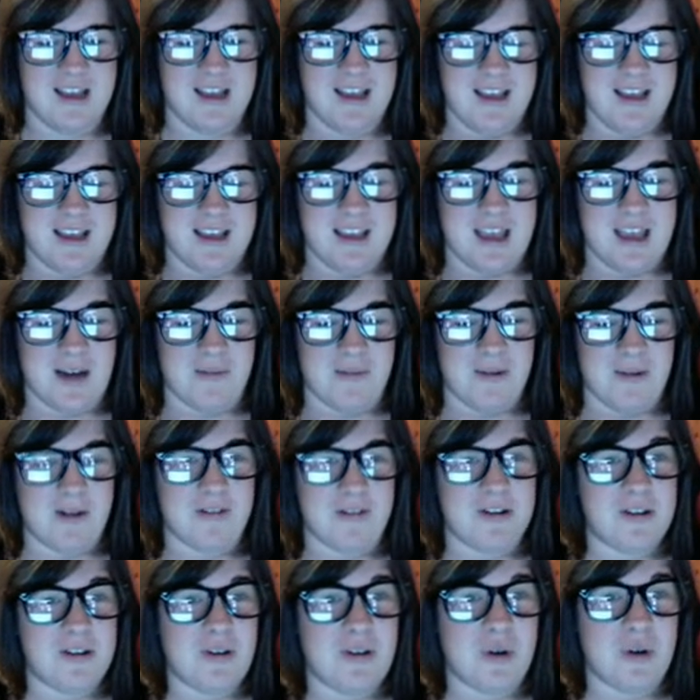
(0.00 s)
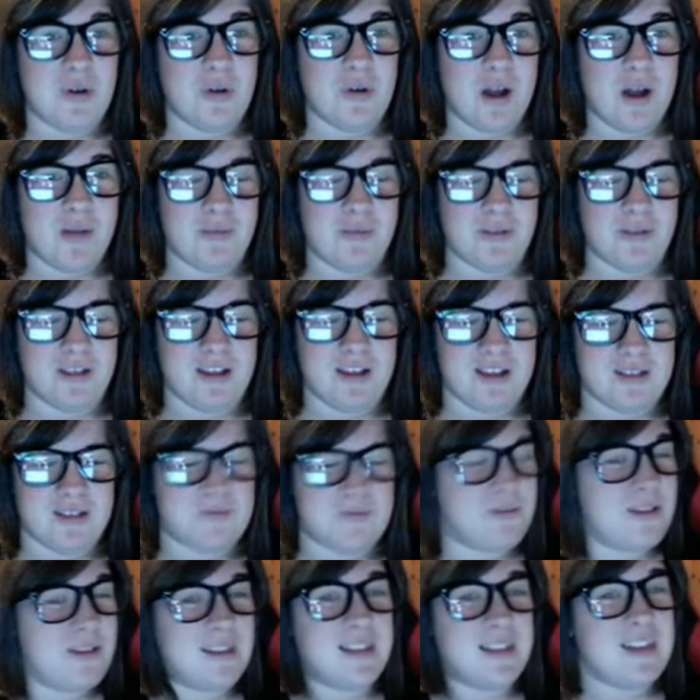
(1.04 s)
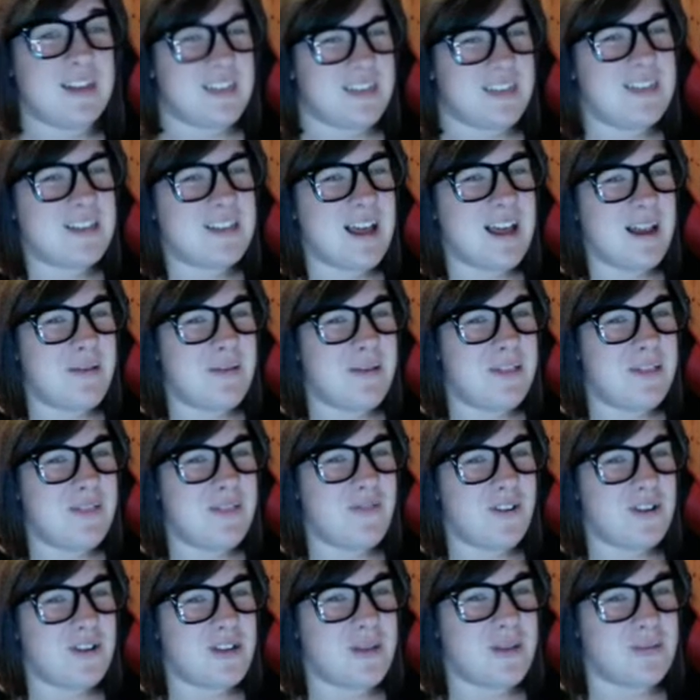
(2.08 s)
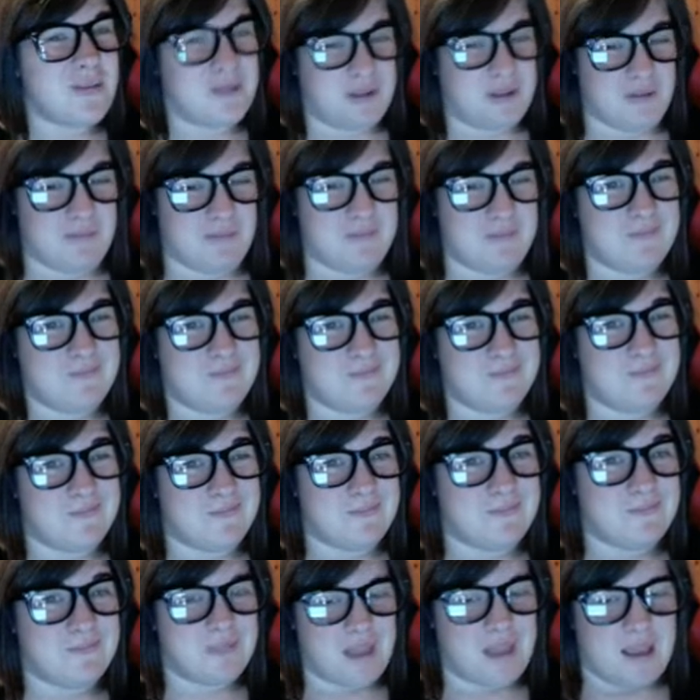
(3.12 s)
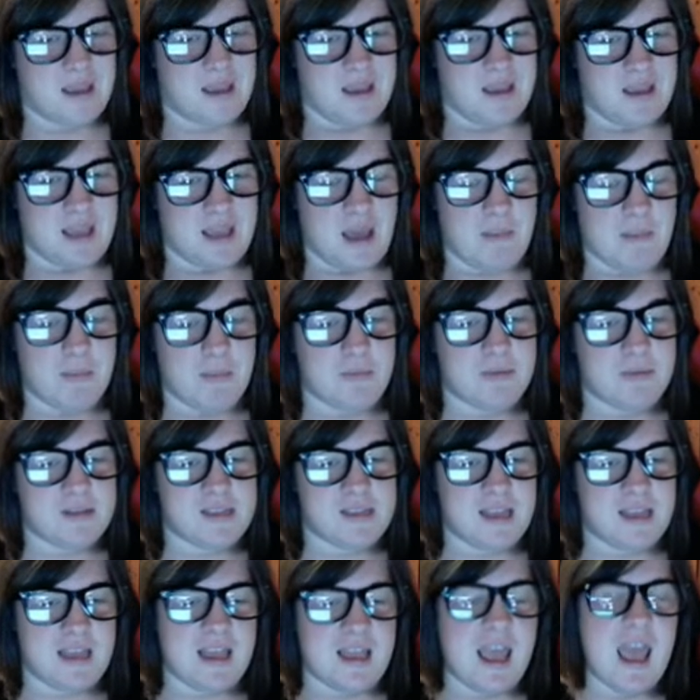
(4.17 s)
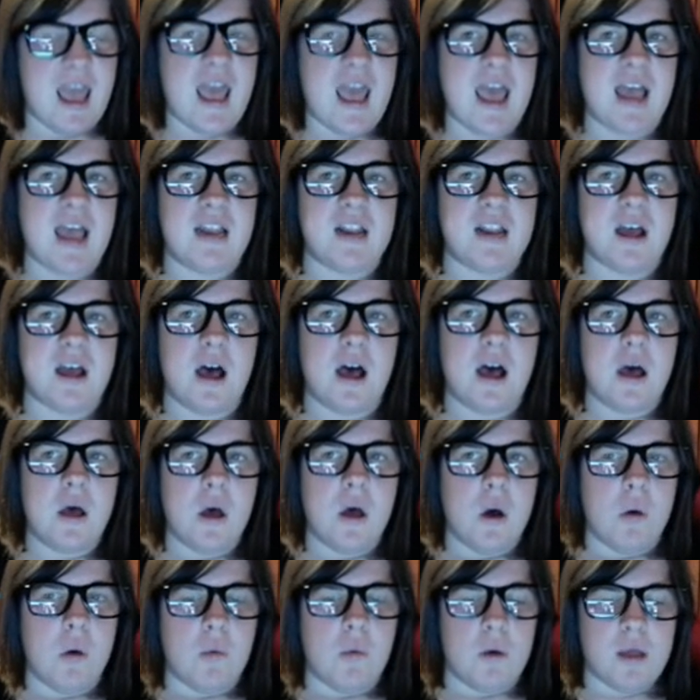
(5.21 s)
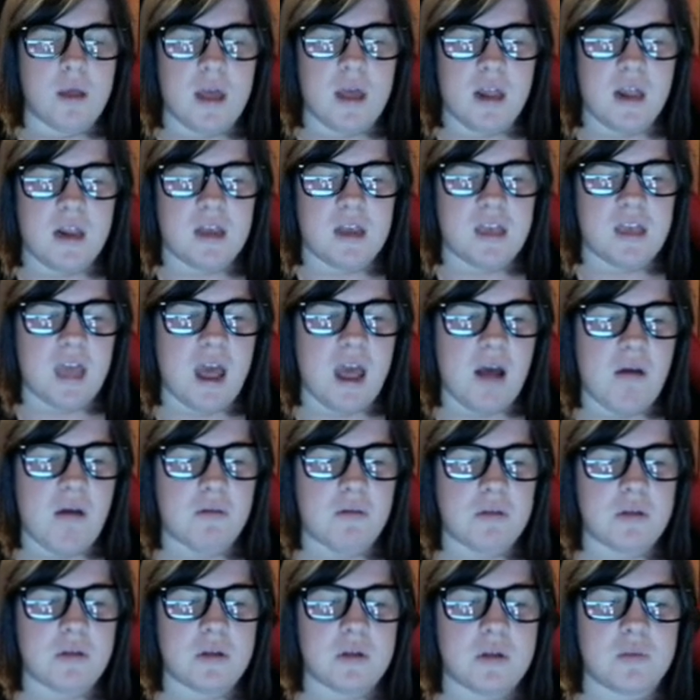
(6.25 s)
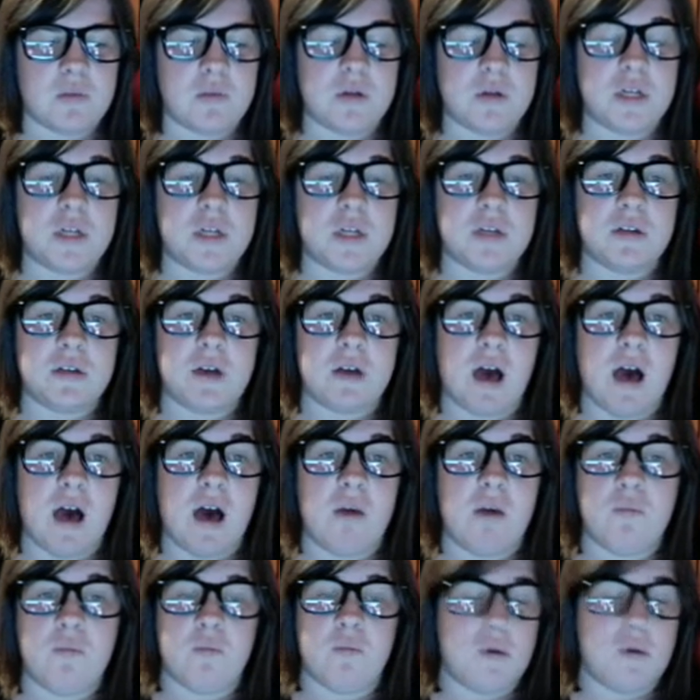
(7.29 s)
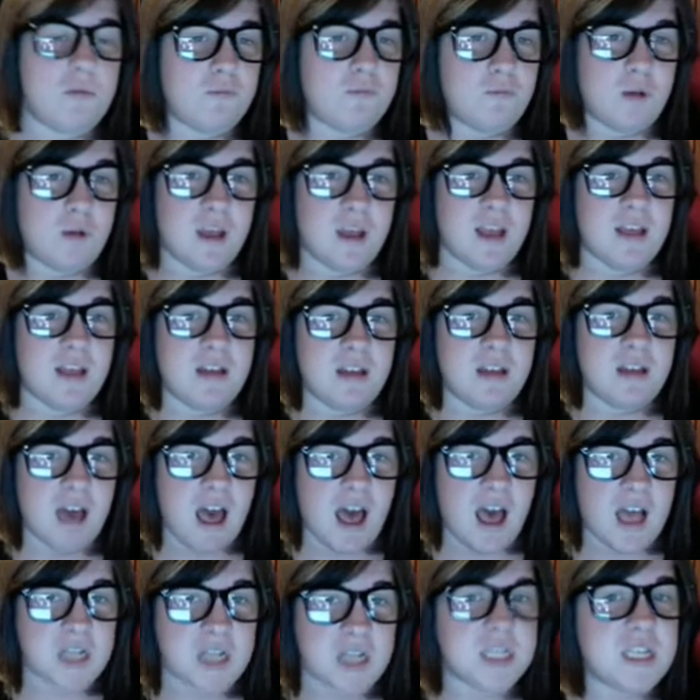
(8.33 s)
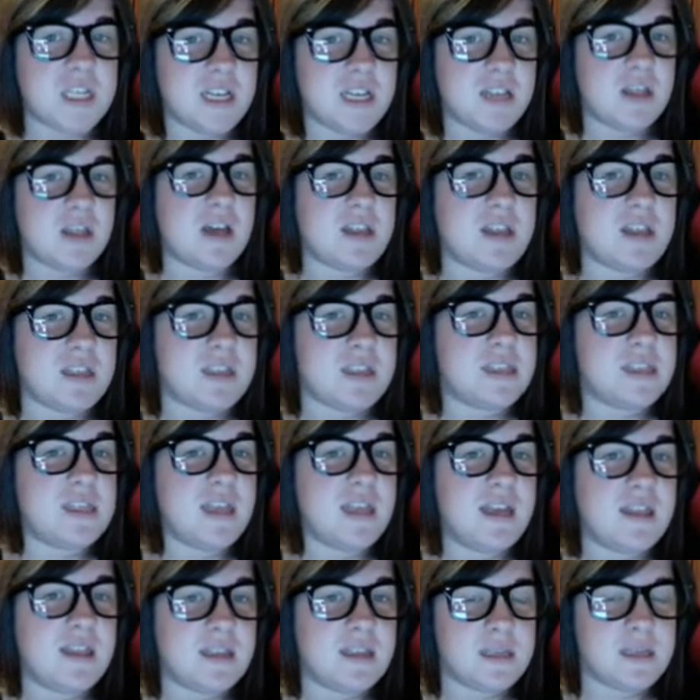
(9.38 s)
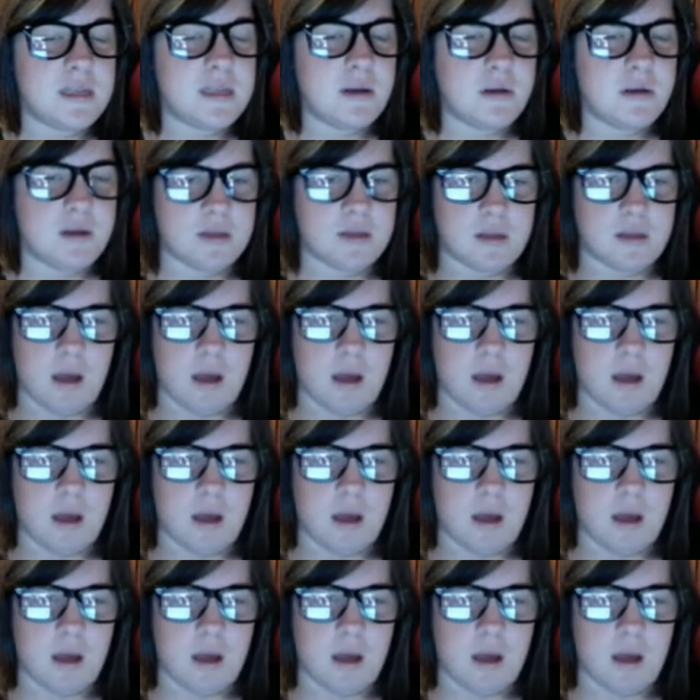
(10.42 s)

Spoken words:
yeah, we already know who April is. She's gotta be in the first episode. Yeah, but we'll see. And what kind of characters would we actually like to see in the series?